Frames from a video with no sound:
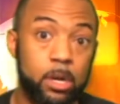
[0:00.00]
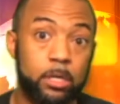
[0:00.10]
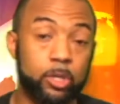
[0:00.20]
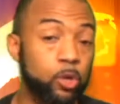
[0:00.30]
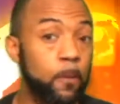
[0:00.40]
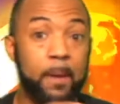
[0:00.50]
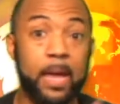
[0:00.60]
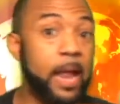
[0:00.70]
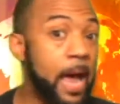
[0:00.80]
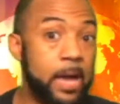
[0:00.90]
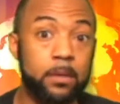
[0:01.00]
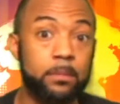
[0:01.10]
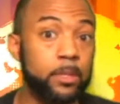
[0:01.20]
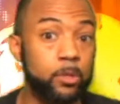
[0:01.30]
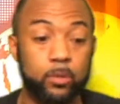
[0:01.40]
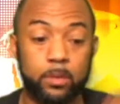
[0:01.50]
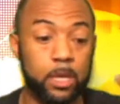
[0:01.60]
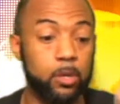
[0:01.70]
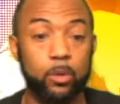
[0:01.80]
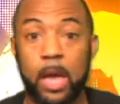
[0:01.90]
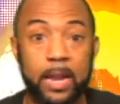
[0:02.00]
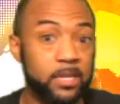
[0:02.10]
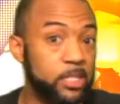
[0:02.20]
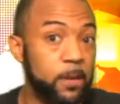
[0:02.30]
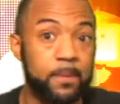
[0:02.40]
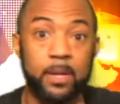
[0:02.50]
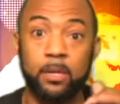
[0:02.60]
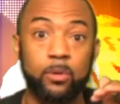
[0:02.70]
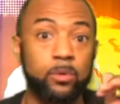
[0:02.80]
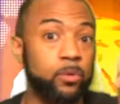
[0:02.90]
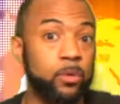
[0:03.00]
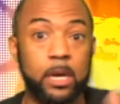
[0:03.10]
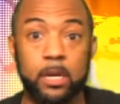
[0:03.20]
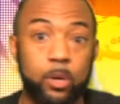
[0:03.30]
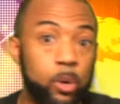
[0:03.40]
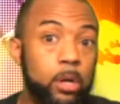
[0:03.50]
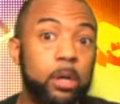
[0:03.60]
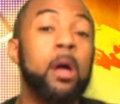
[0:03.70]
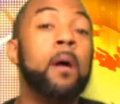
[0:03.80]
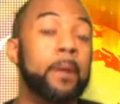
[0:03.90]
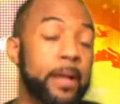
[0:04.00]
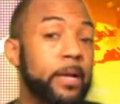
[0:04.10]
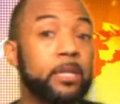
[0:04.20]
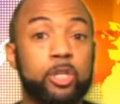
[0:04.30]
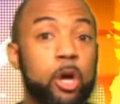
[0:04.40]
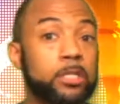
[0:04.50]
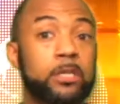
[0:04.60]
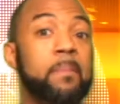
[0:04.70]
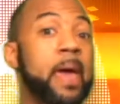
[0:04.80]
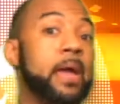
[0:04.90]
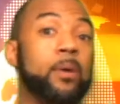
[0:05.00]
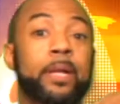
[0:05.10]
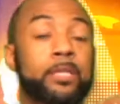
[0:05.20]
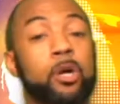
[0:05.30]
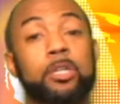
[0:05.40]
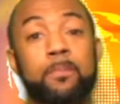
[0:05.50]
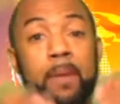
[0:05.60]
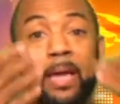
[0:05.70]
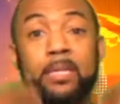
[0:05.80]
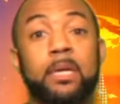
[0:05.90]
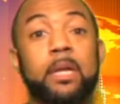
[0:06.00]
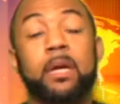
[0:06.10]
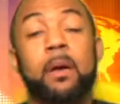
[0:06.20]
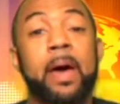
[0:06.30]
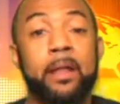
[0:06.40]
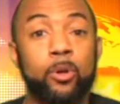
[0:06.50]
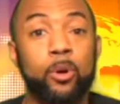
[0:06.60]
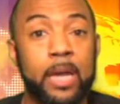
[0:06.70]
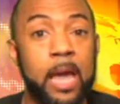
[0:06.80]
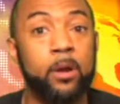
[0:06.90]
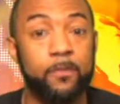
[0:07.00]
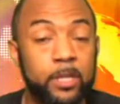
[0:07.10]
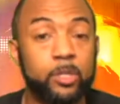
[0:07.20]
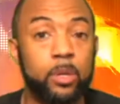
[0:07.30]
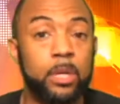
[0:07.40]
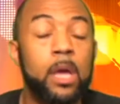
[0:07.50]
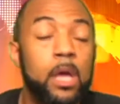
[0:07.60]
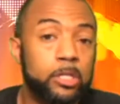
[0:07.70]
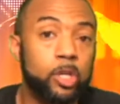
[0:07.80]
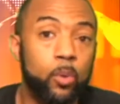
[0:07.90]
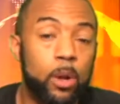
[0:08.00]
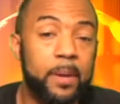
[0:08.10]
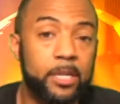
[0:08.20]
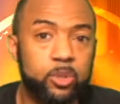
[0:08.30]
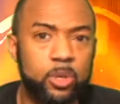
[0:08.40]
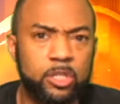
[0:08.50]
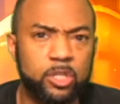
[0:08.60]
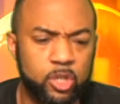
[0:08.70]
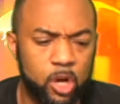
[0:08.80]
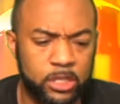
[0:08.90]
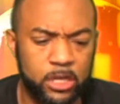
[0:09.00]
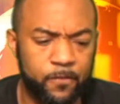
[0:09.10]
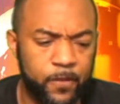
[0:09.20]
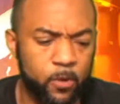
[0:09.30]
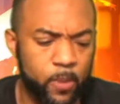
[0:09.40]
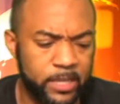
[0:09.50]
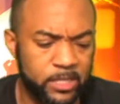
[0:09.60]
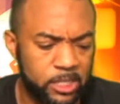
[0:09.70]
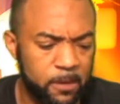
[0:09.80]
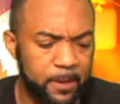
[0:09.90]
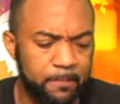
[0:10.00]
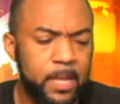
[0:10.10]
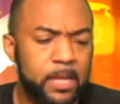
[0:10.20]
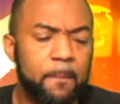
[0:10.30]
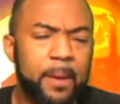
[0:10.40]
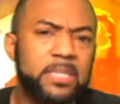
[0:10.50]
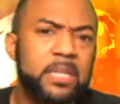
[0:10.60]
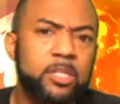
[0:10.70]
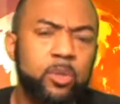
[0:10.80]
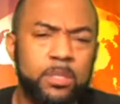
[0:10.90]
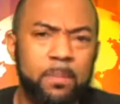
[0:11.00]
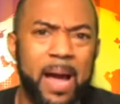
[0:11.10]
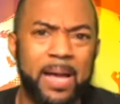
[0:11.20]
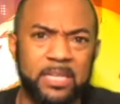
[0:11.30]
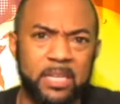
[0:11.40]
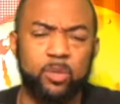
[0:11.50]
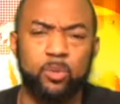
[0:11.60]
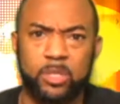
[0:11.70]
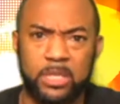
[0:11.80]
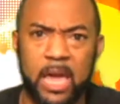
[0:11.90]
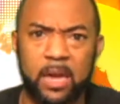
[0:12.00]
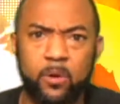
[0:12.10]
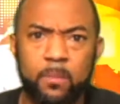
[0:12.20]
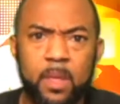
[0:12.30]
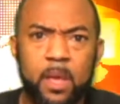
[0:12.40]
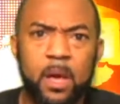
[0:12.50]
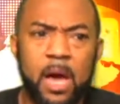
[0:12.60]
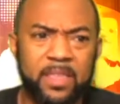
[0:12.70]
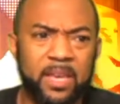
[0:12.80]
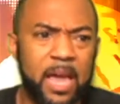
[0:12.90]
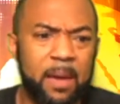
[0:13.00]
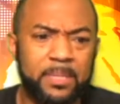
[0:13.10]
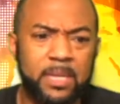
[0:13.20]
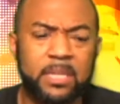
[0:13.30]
So you'll pay the item and you'll think you got the shipping and you cut the corner, but they're going to charge you back. And when they charge you back, it's going to come out of your account eventually. So you want to make sure that you're charging a fair rate in shipping. The best thing to do is buy a digital scale. I think Amazon